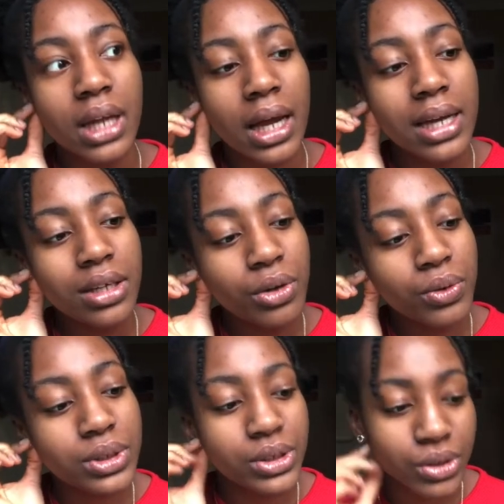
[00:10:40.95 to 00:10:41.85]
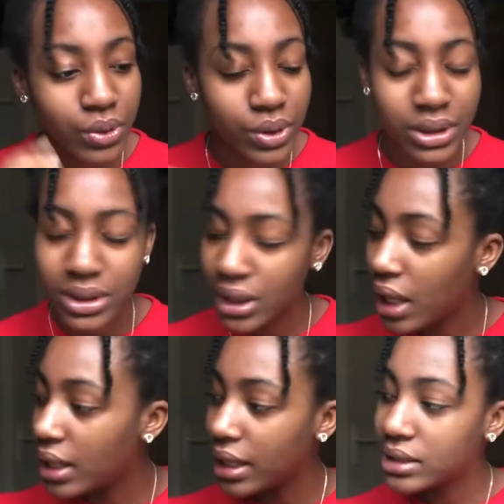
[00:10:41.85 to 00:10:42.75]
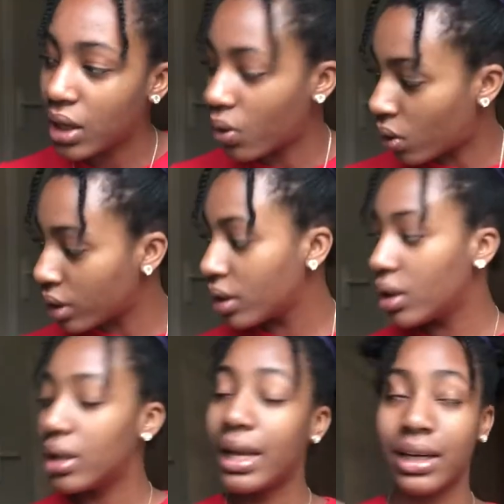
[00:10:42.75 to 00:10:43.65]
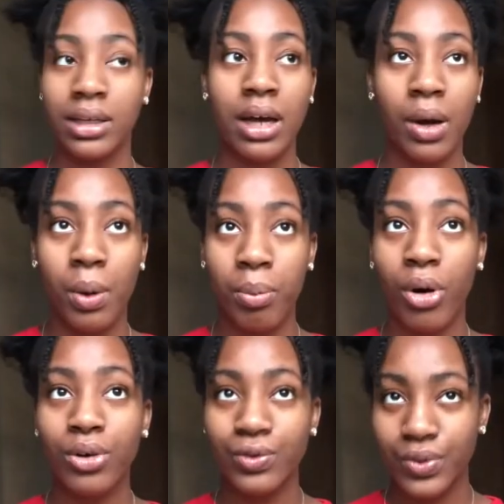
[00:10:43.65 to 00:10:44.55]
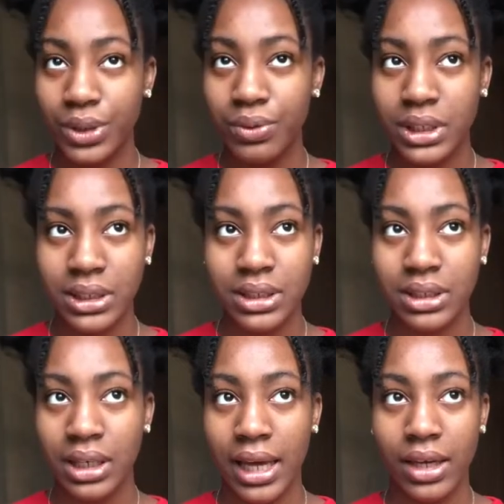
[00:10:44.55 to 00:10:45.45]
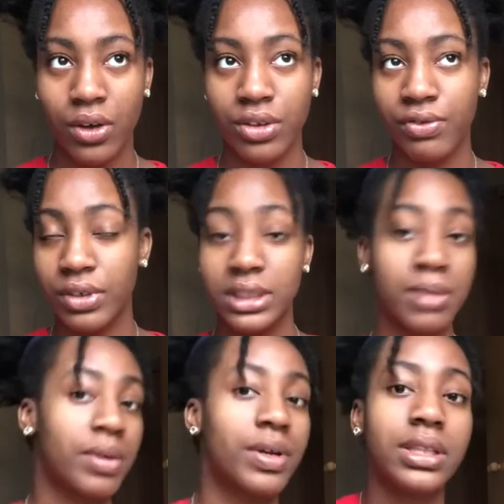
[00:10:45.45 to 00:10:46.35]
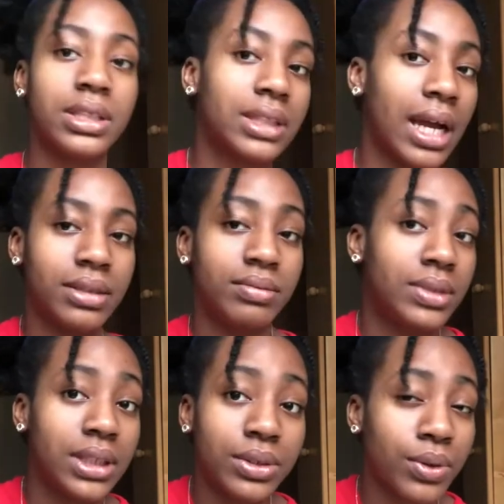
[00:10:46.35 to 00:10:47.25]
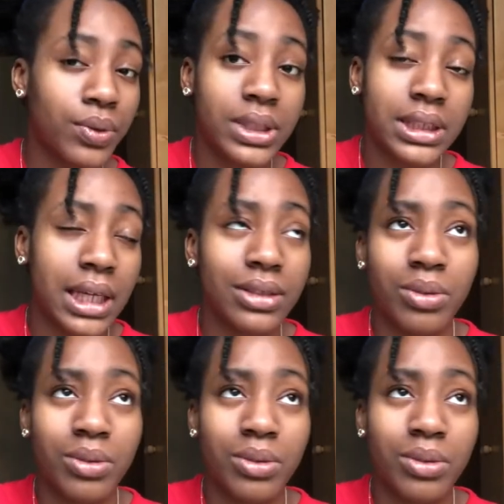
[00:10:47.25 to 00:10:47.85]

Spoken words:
Like I didn't notice until it was later on, like upon reread, like on the first time I read this, I didn't notice that.